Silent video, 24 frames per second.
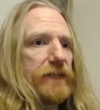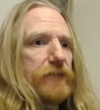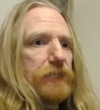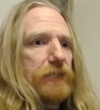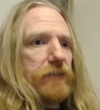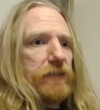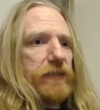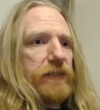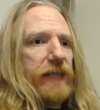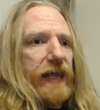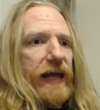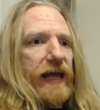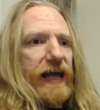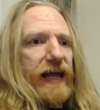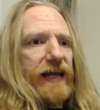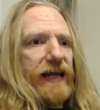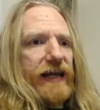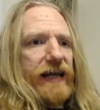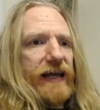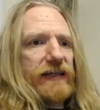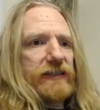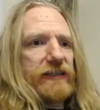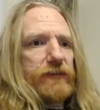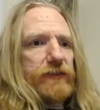The ad
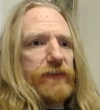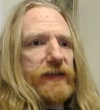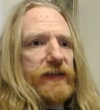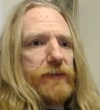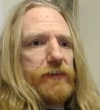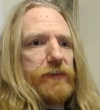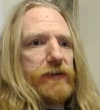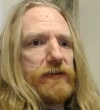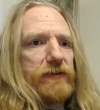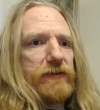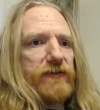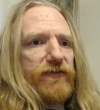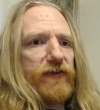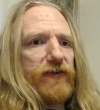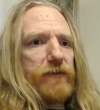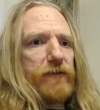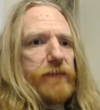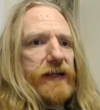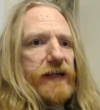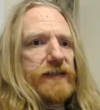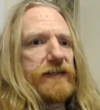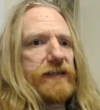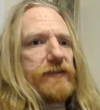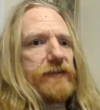ends with a beautiful
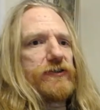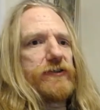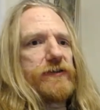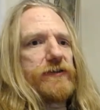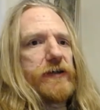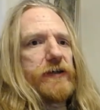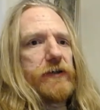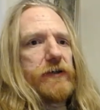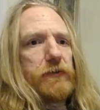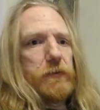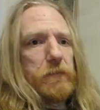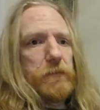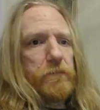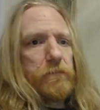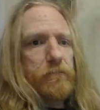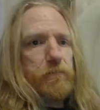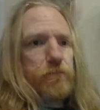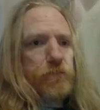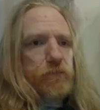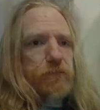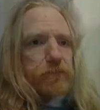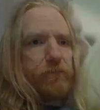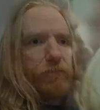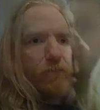message though,
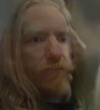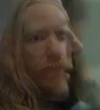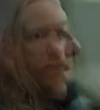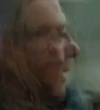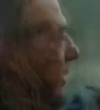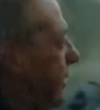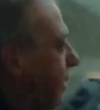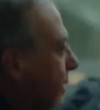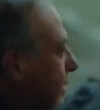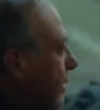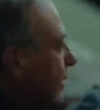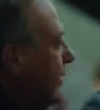that